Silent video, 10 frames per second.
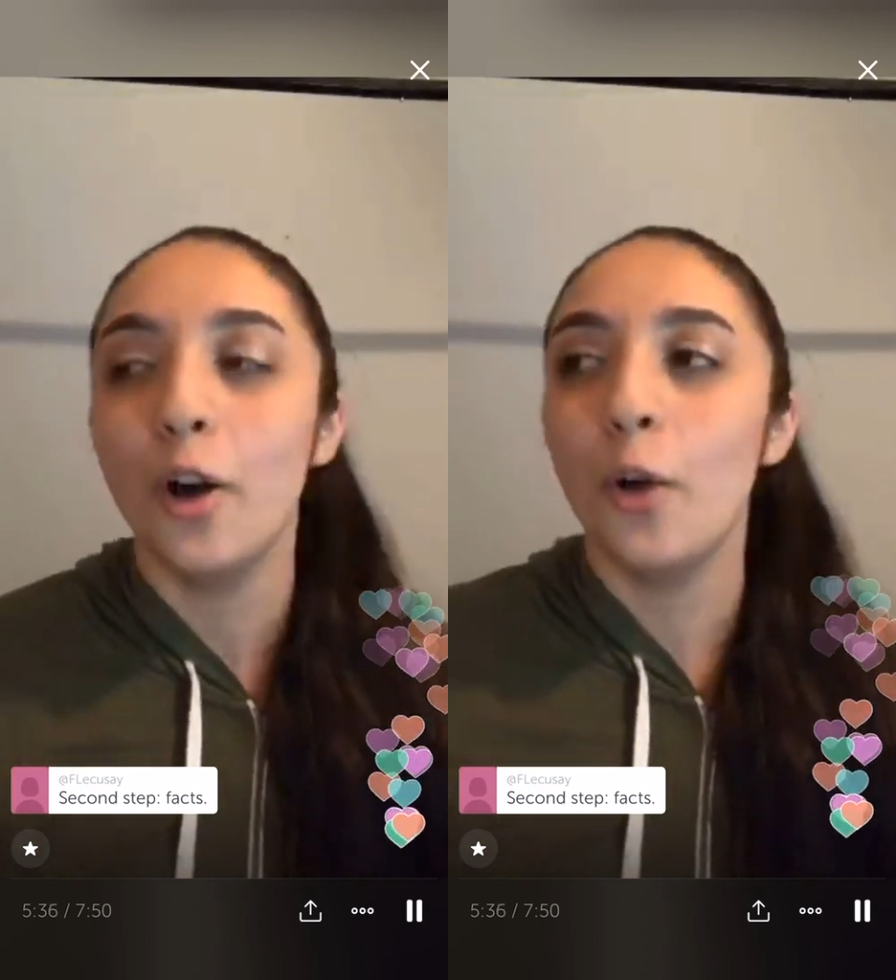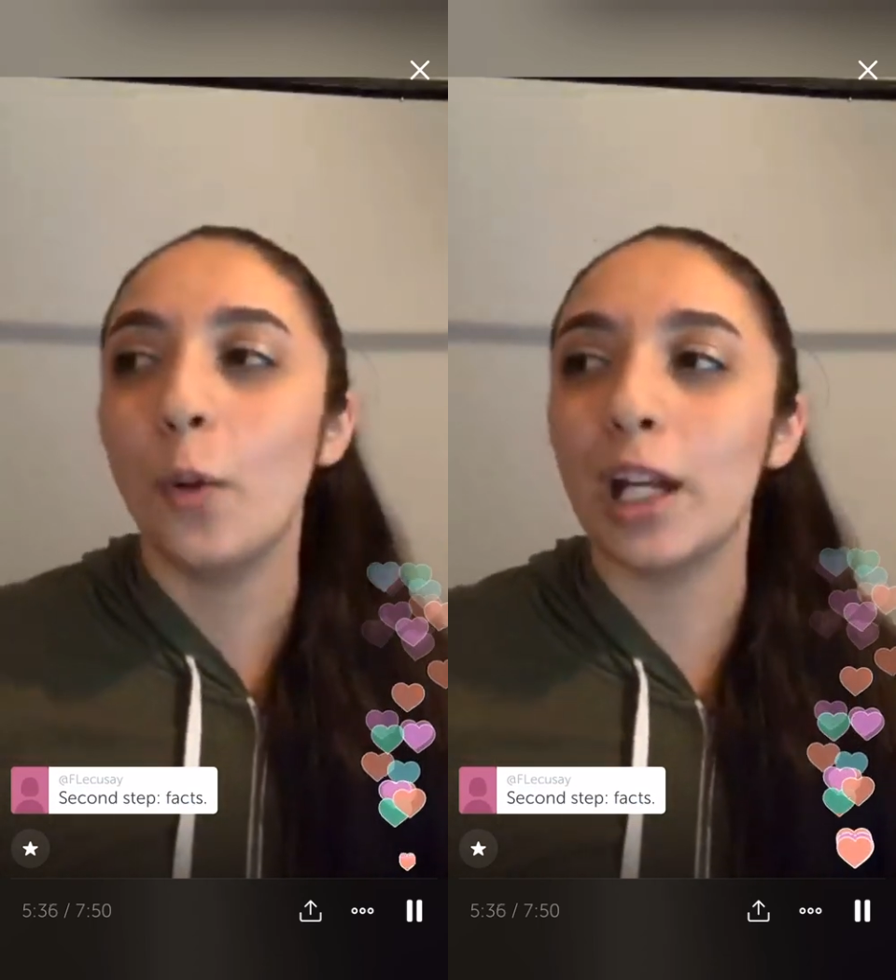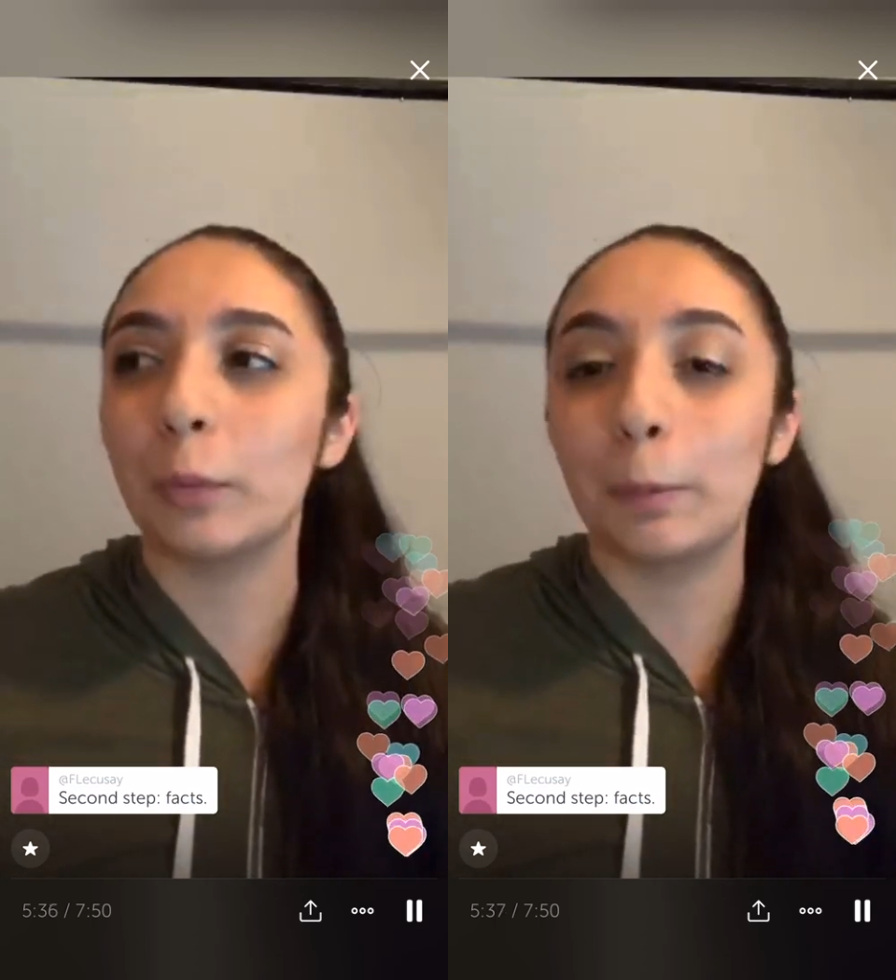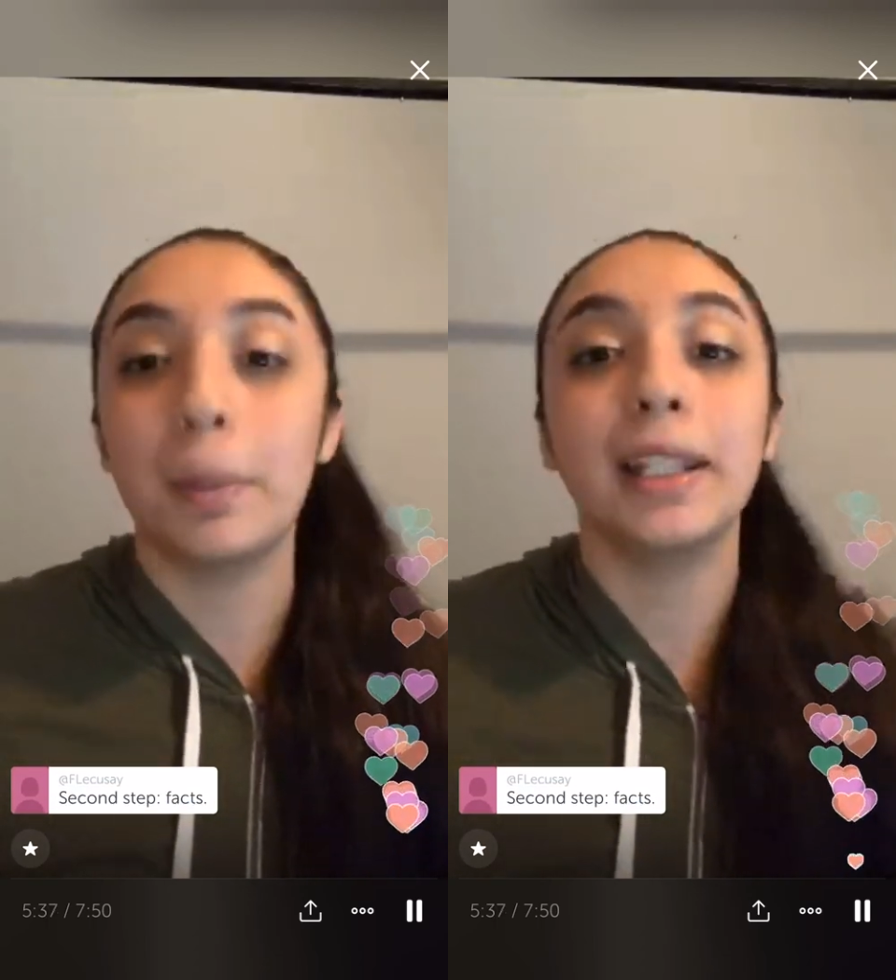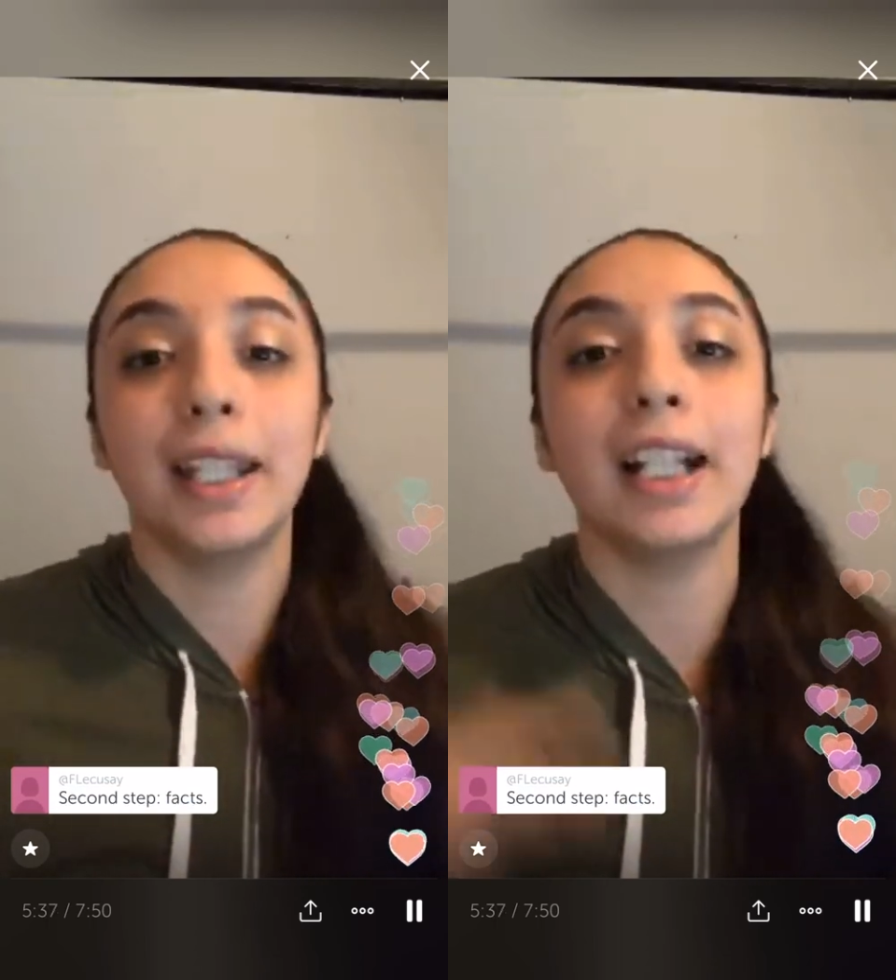where we're
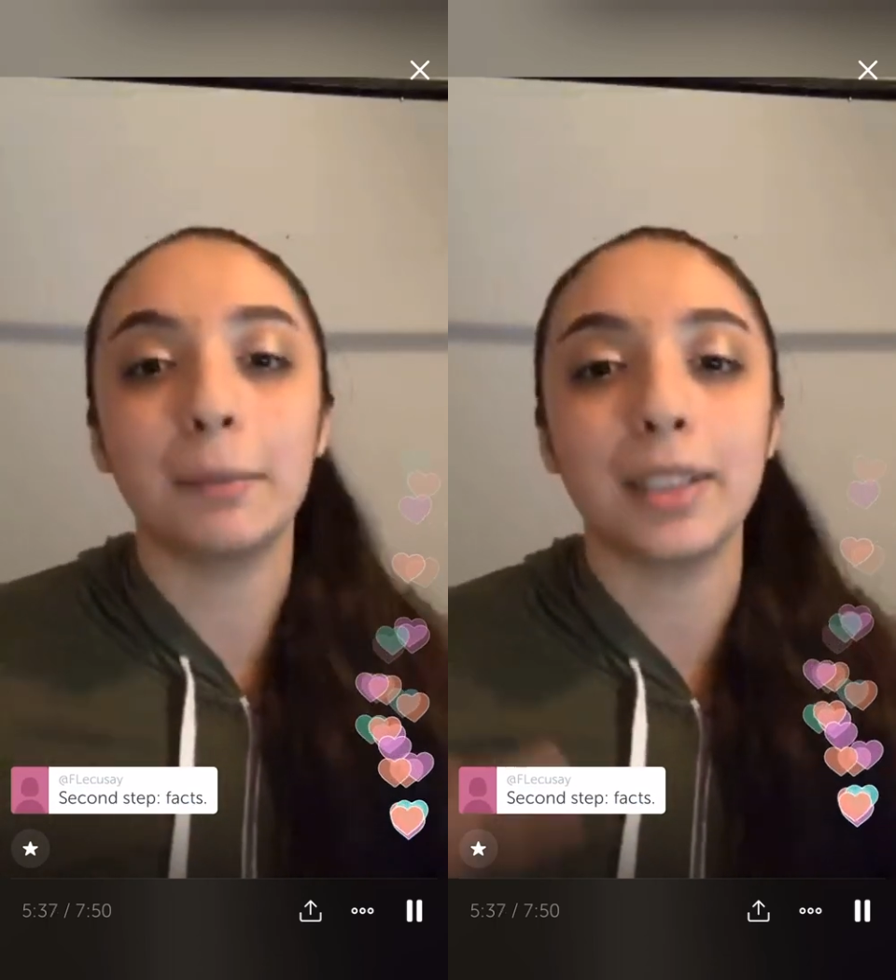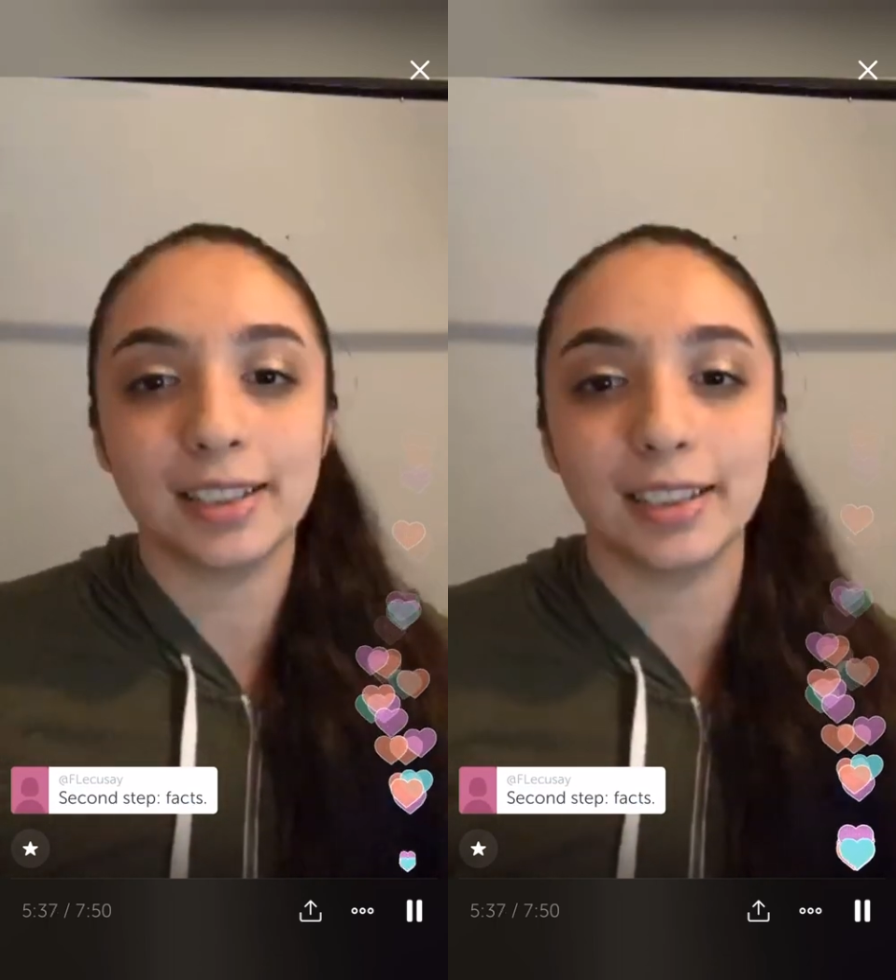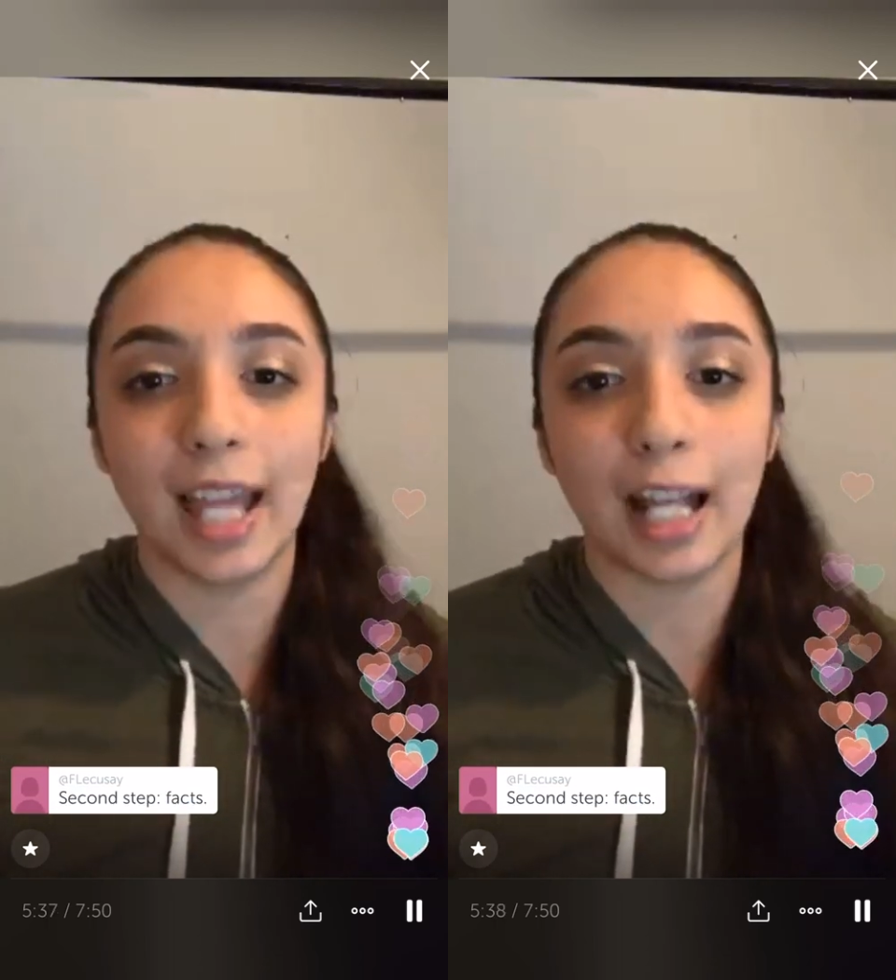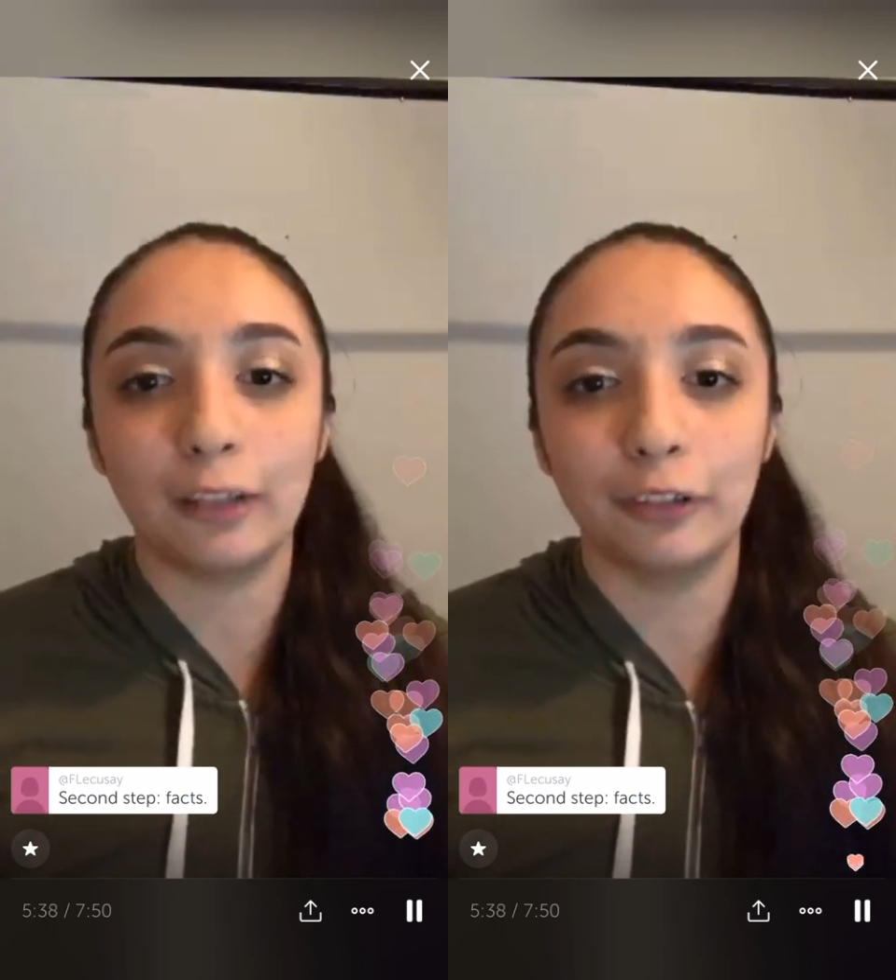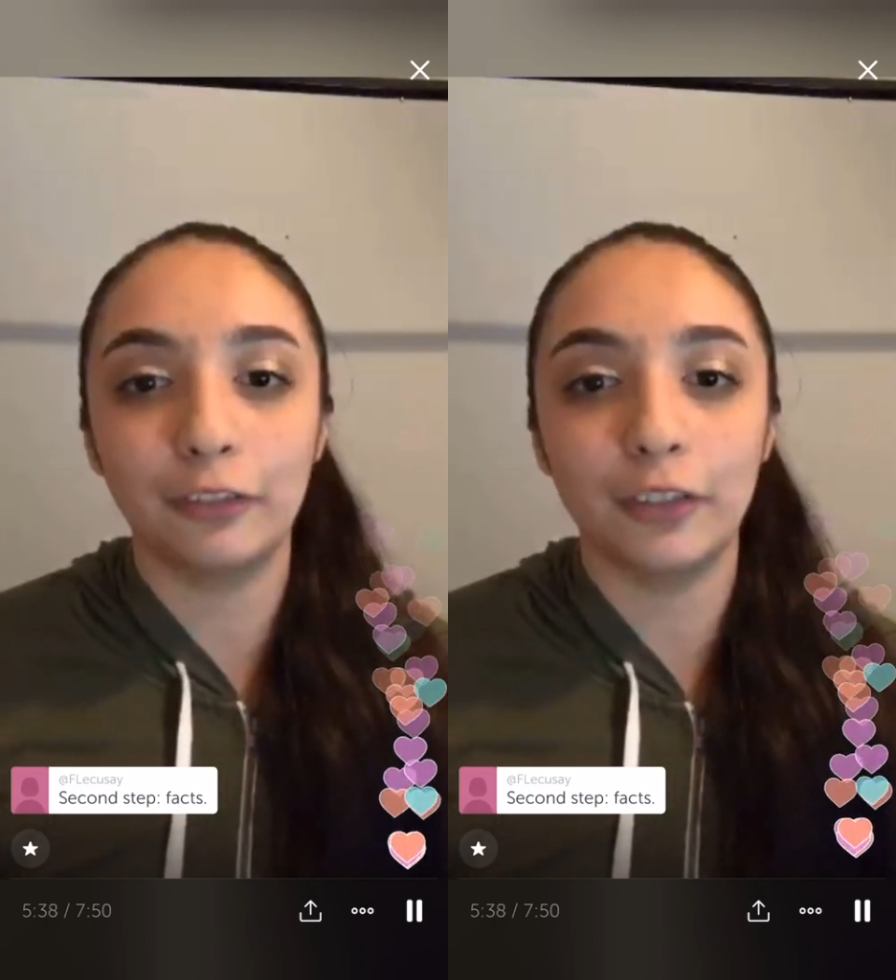picking up the slack
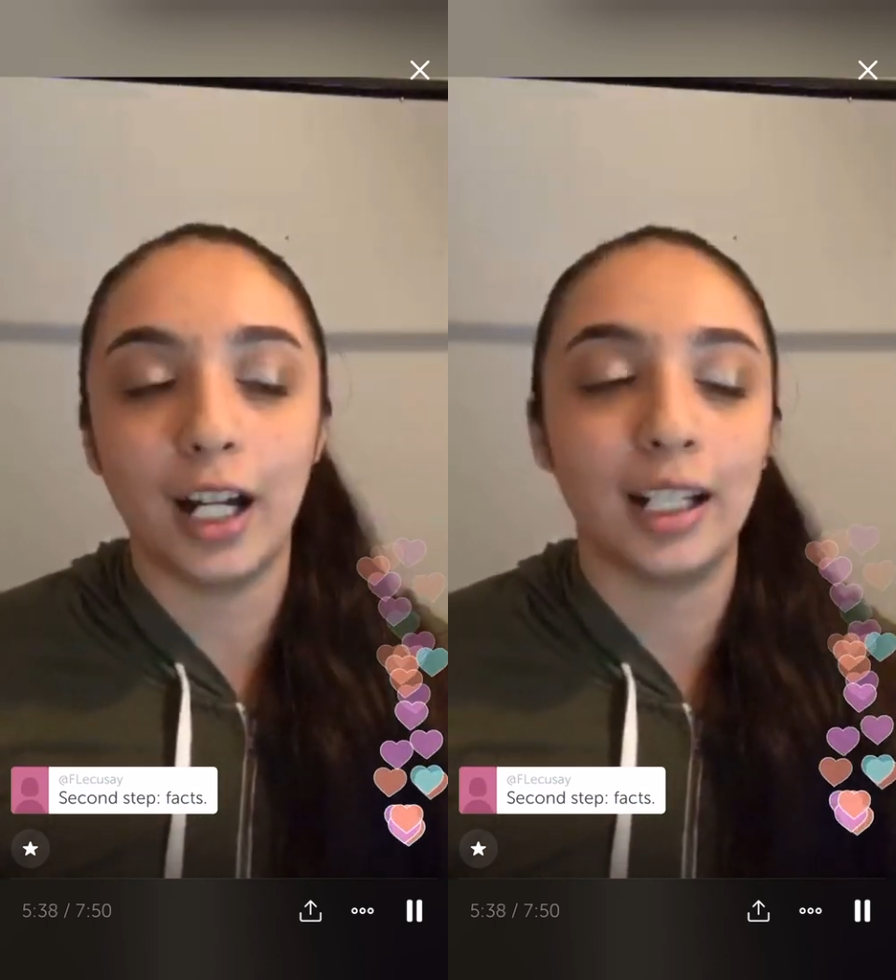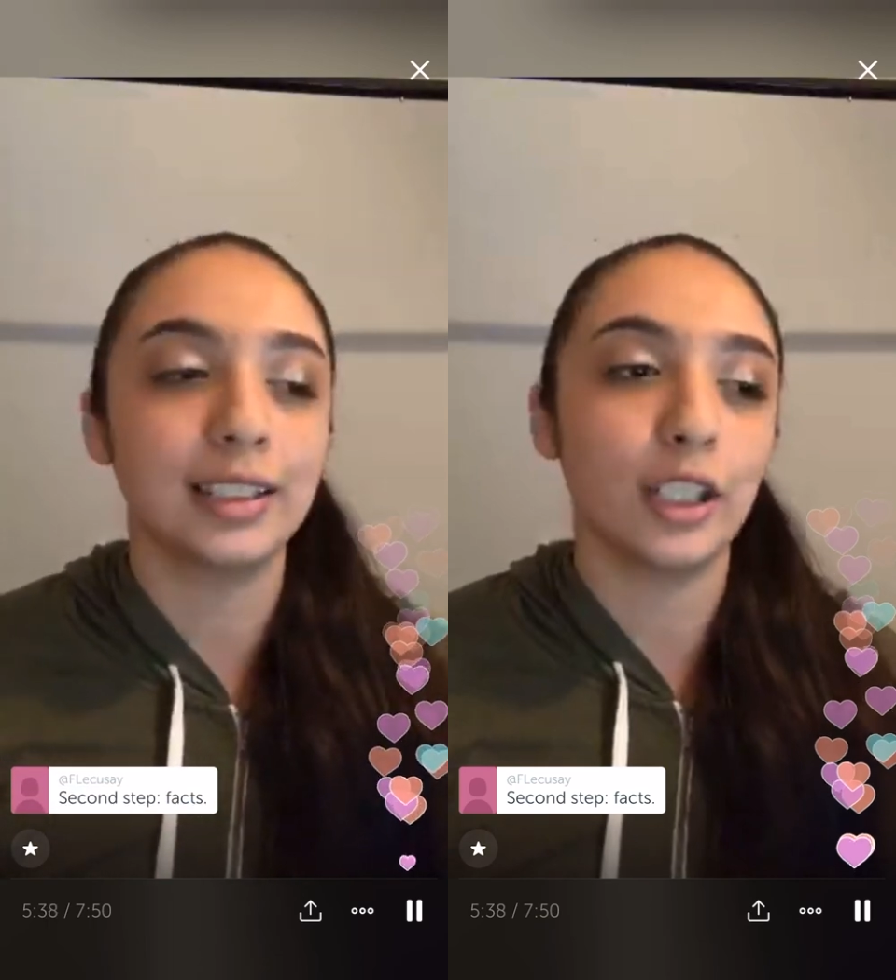for Fox.